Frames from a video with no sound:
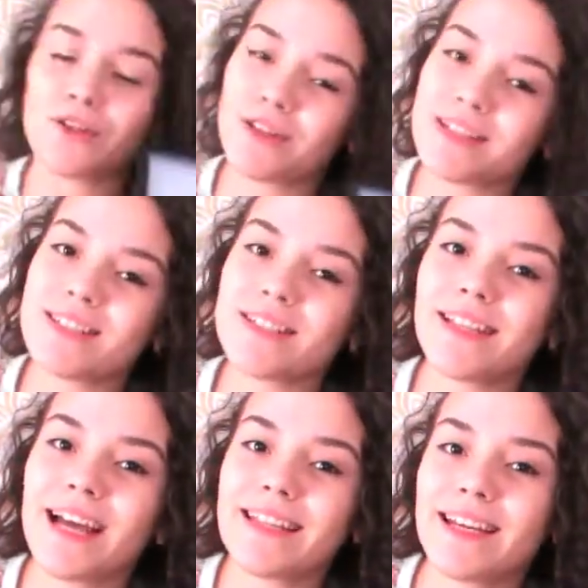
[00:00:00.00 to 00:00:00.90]
So this is the
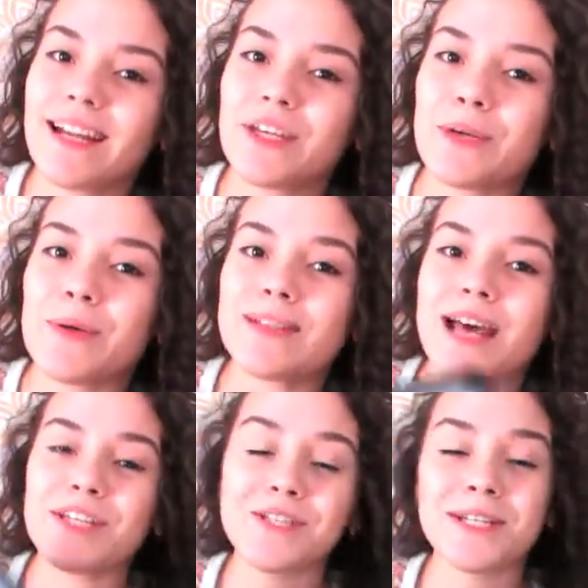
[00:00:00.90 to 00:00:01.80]
light that I use.
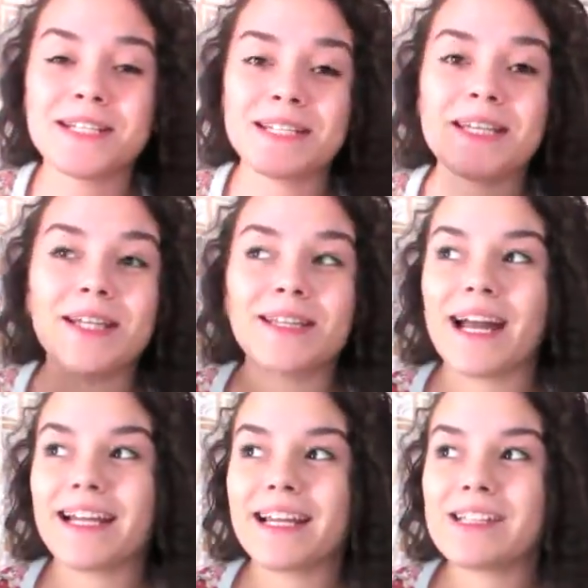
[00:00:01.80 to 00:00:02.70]
As you can see, the
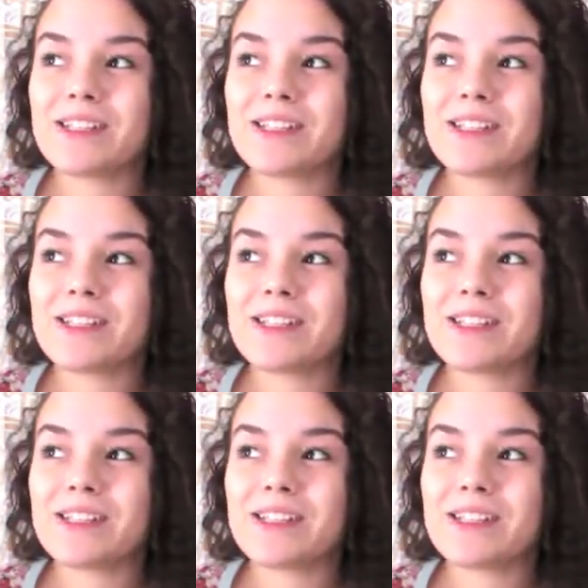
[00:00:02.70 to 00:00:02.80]
lighting